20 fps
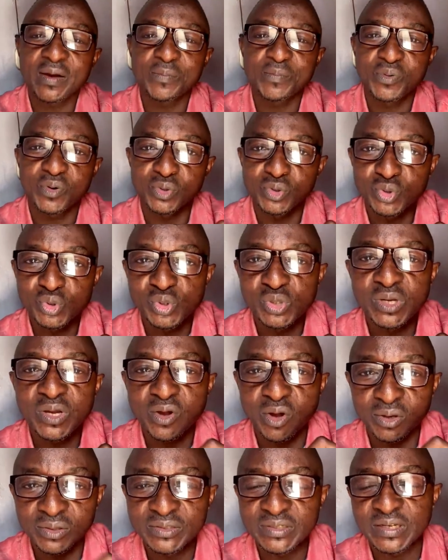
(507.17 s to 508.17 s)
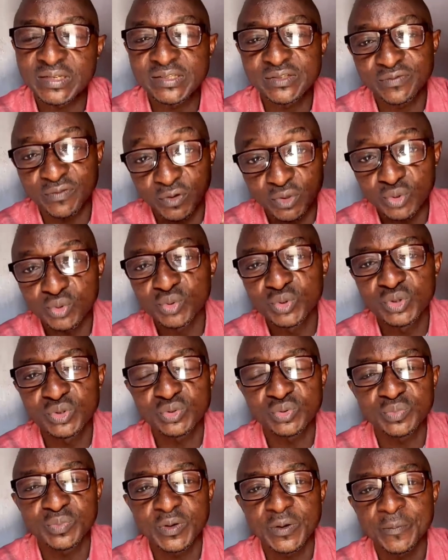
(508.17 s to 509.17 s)
producing contents for YouTube.
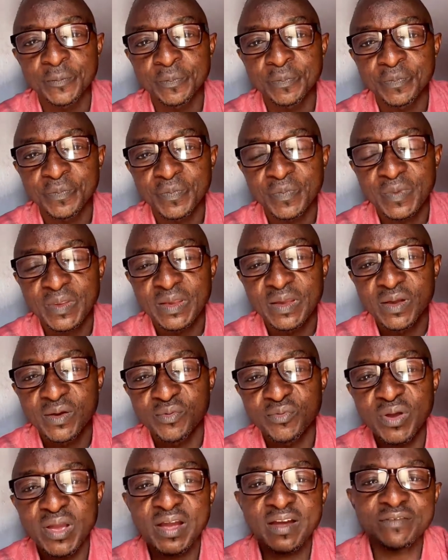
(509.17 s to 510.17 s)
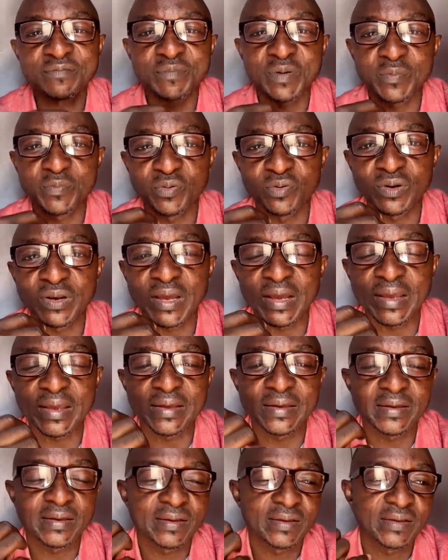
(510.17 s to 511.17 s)
We have people like
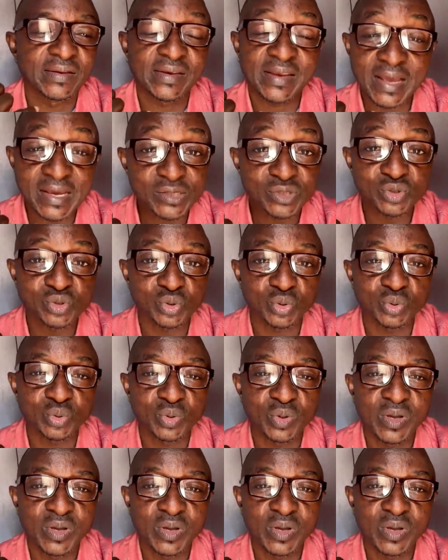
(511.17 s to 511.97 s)
Nasto.